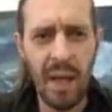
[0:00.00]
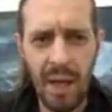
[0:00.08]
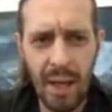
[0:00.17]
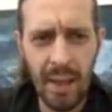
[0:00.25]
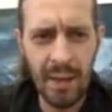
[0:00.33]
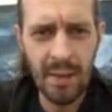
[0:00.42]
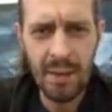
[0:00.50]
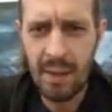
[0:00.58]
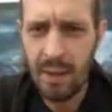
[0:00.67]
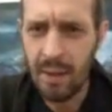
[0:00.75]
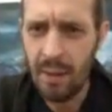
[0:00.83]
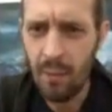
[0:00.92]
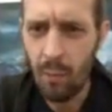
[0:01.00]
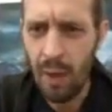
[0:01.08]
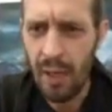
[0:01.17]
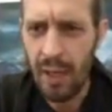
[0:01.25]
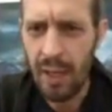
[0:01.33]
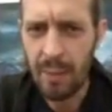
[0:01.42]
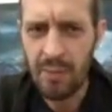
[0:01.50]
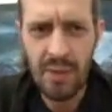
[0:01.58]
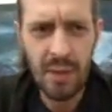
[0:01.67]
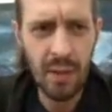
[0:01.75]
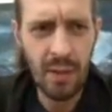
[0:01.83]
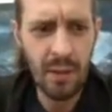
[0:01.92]
And while I'm
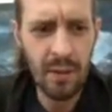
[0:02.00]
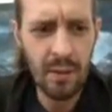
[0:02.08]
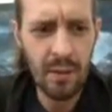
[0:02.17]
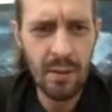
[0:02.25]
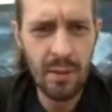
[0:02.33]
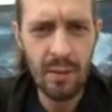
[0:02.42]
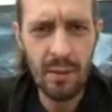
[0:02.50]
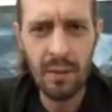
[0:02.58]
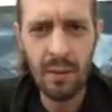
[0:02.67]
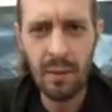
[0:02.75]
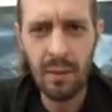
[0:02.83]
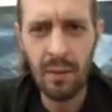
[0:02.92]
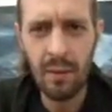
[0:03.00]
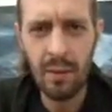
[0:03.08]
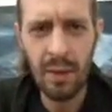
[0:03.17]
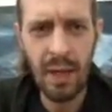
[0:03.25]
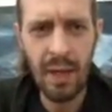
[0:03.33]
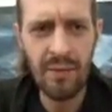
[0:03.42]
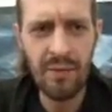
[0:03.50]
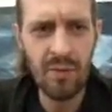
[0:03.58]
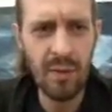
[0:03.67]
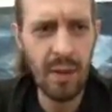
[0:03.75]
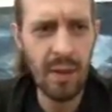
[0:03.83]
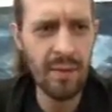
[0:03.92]
still on the live
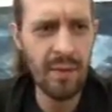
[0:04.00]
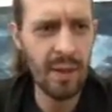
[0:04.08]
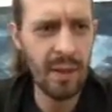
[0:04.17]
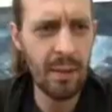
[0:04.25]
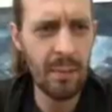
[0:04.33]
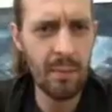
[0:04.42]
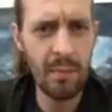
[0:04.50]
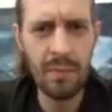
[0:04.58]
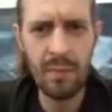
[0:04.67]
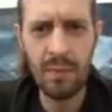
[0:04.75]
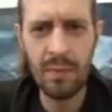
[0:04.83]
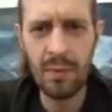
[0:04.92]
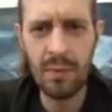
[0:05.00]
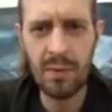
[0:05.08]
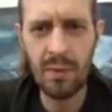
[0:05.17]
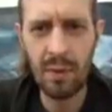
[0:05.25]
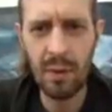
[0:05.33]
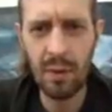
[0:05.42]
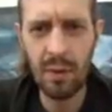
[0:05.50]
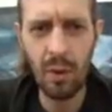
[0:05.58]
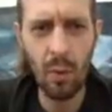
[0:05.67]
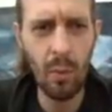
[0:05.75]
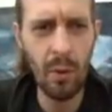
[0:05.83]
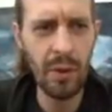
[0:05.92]
stream, I think I'm just gonna
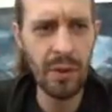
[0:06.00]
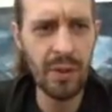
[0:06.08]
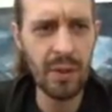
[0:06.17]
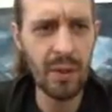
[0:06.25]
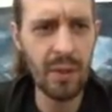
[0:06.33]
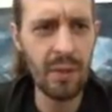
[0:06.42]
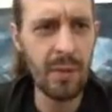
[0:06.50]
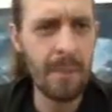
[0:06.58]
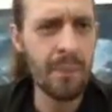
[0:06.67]
lower the